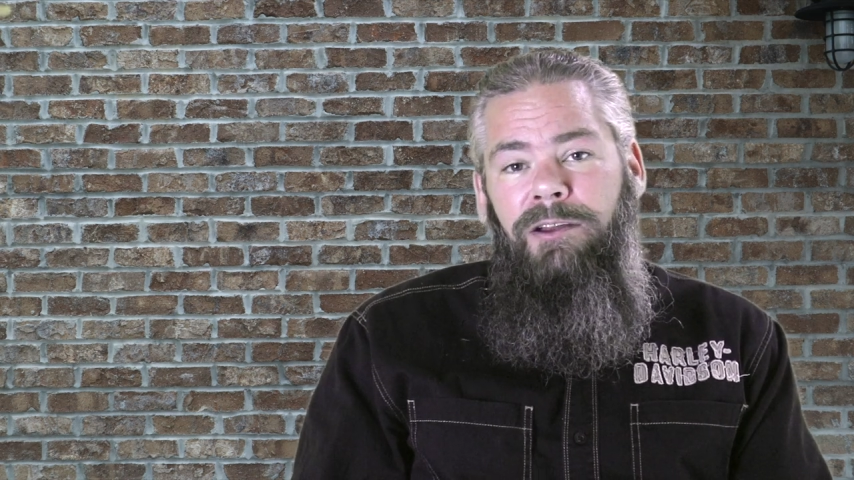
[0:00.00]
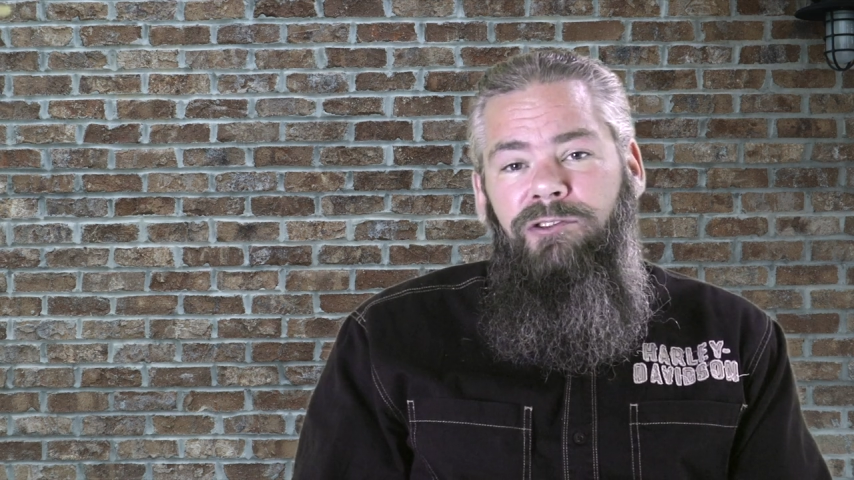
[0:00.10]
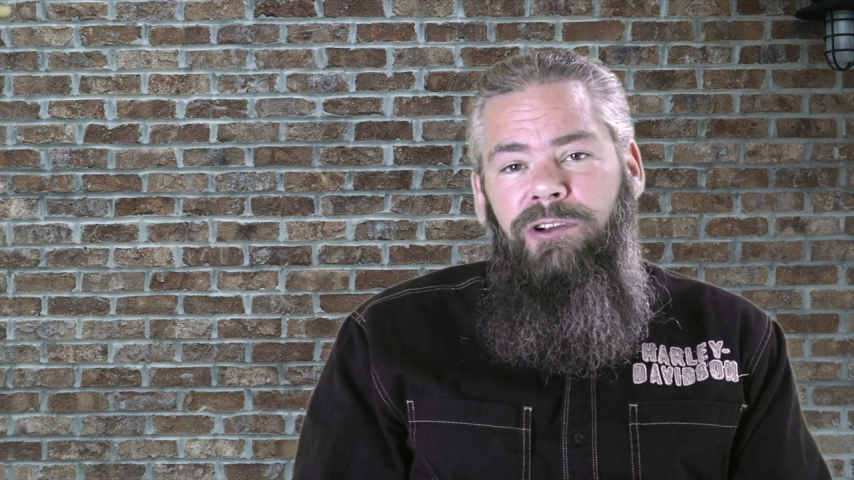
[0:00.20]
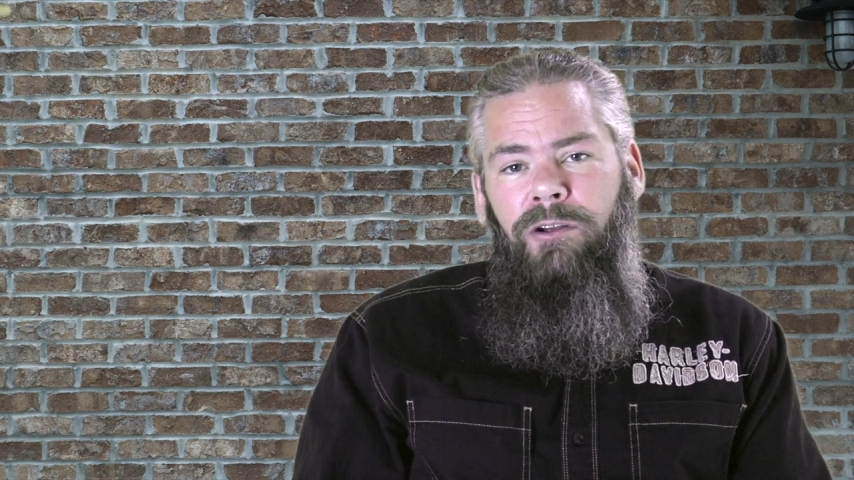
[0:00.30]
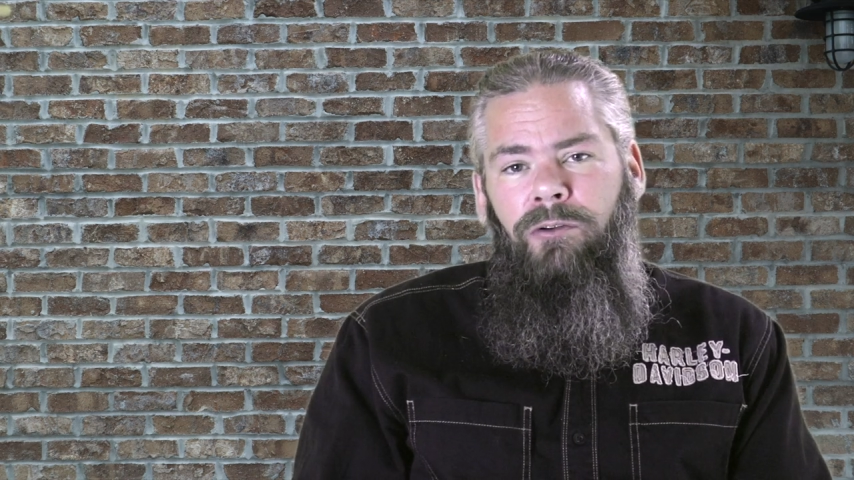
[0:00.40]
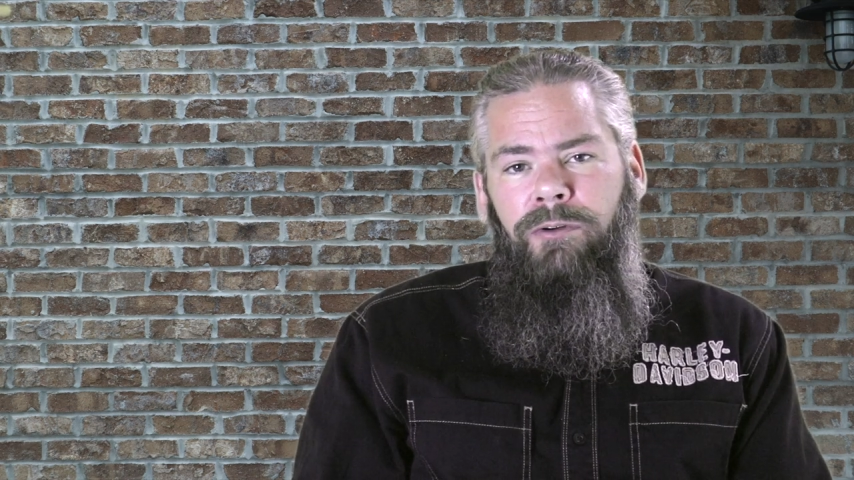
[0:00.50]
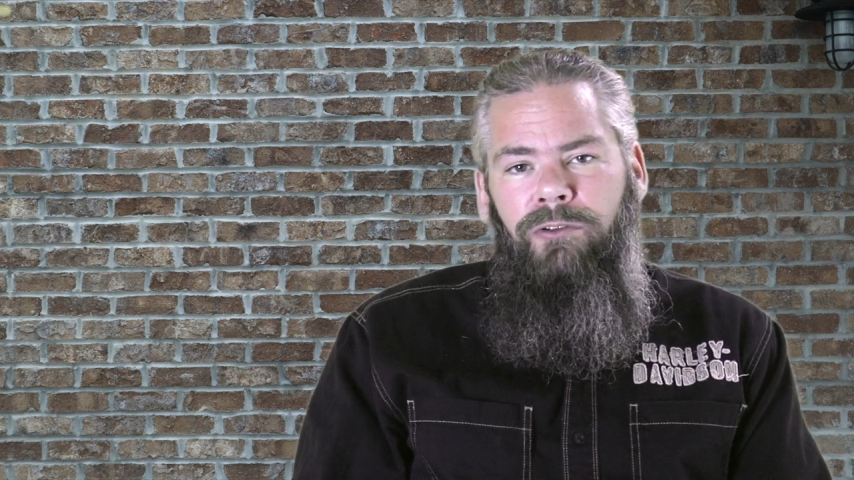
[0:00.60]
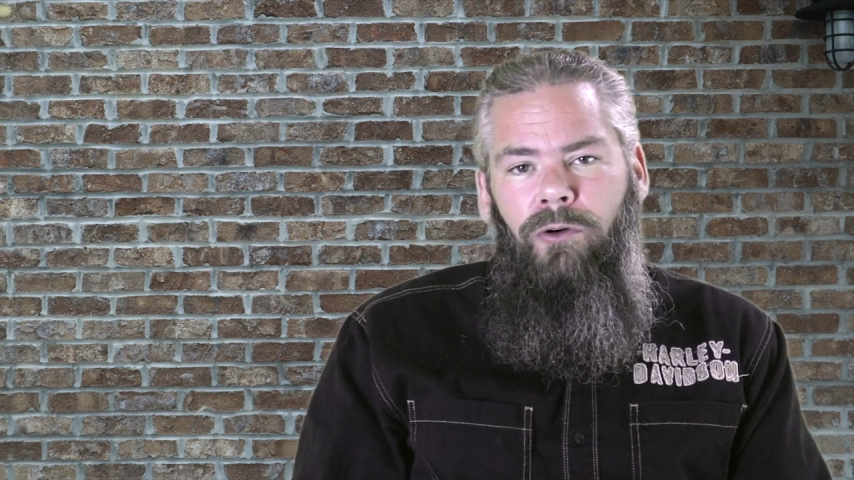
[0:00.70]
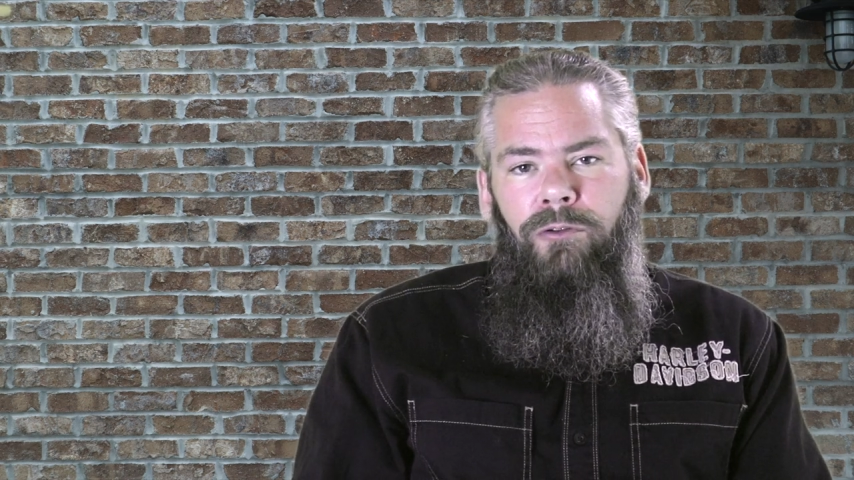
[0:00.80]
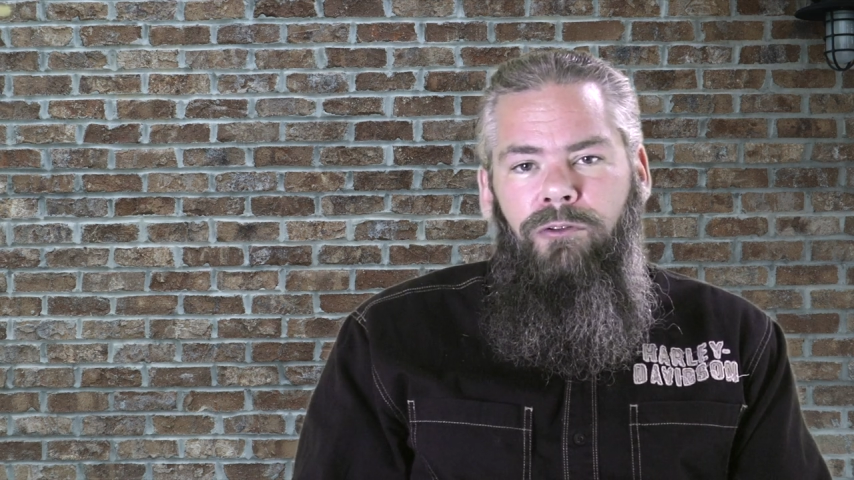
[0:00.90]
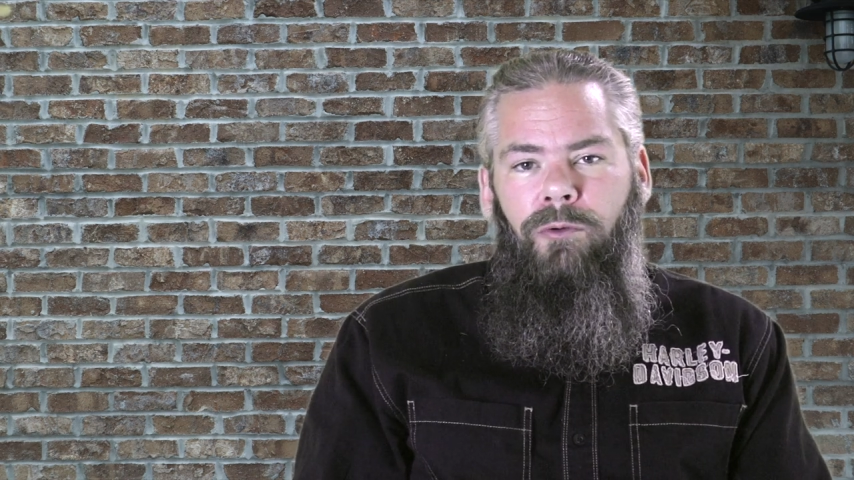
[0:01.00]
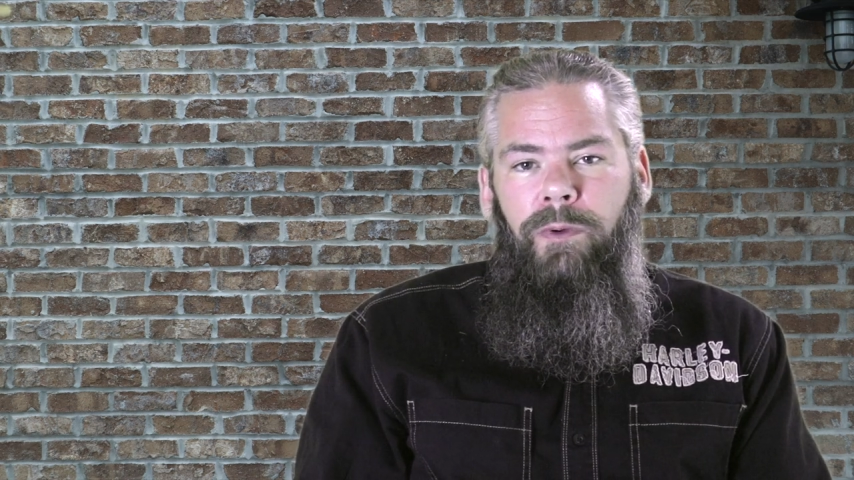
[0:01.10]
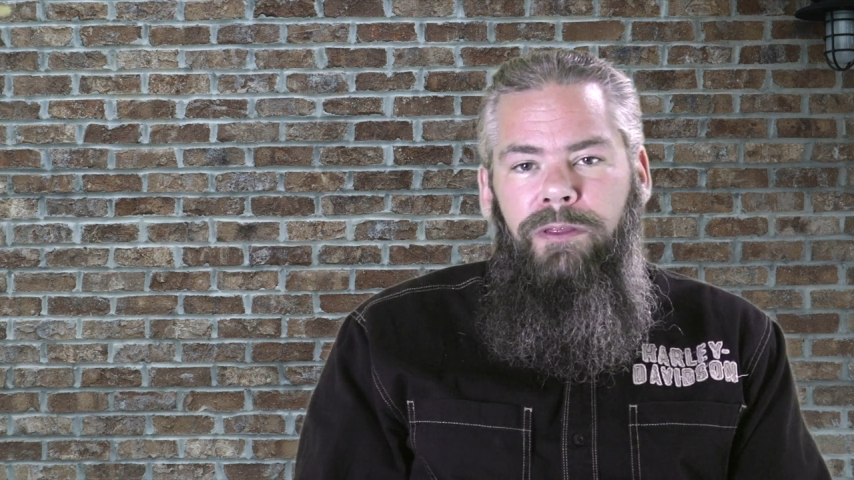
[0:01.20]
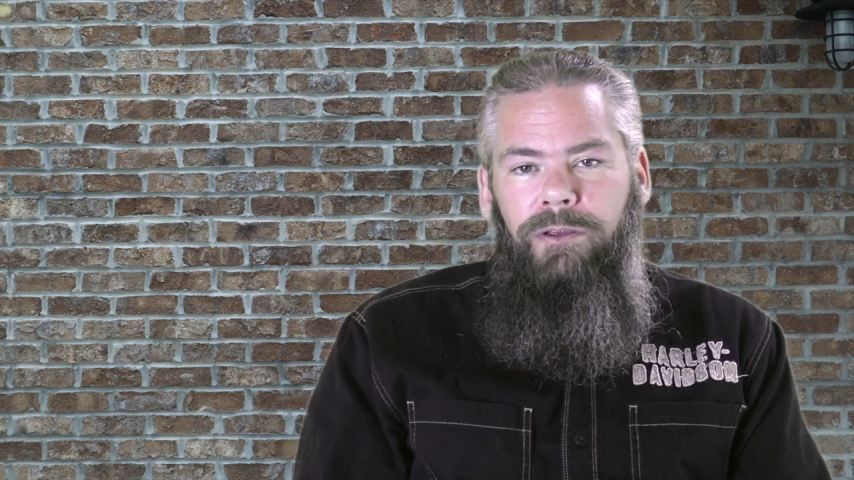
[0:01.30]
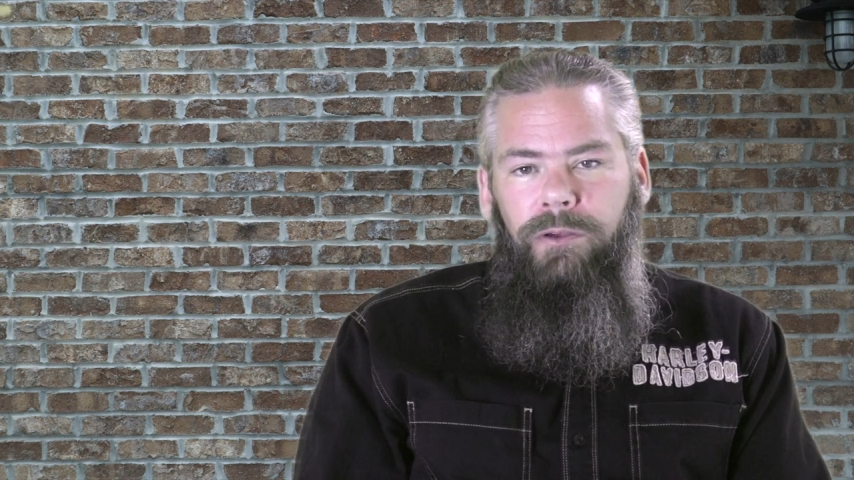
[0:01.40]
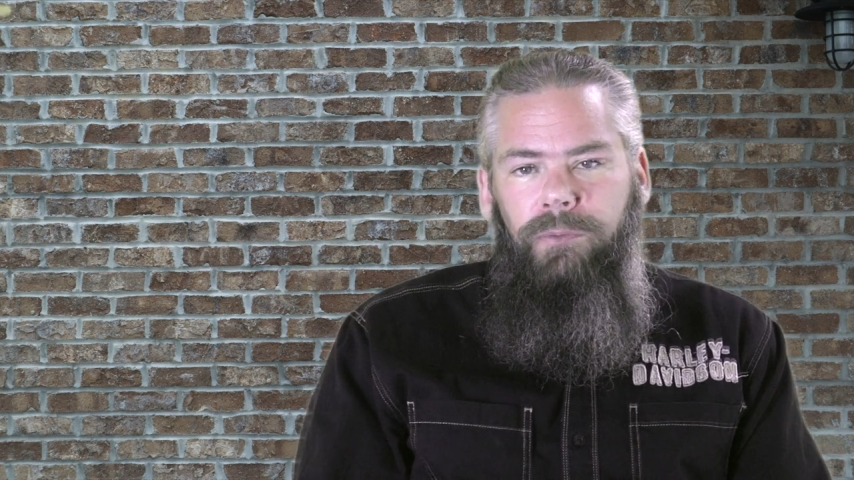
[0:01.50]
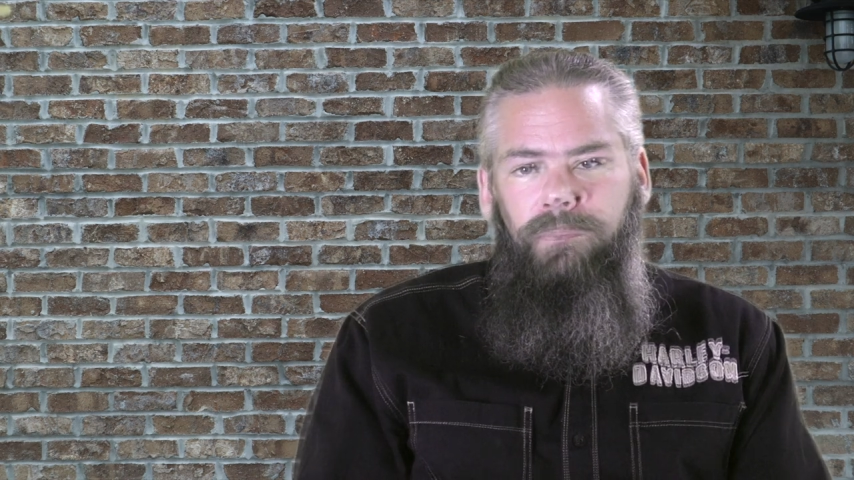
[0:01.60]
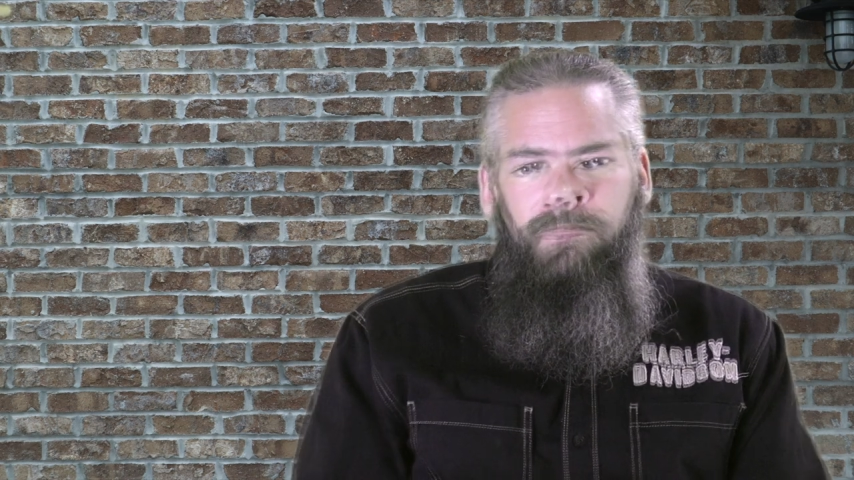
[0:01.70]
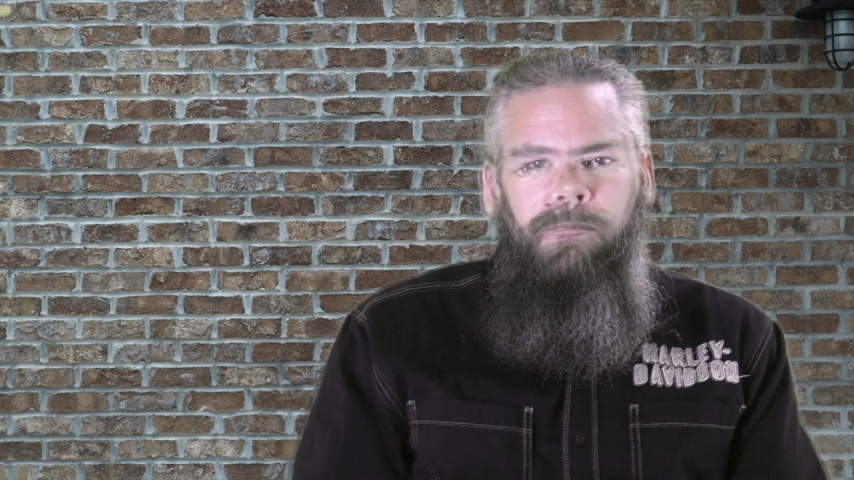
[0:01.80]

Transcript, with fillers: and share the results with you.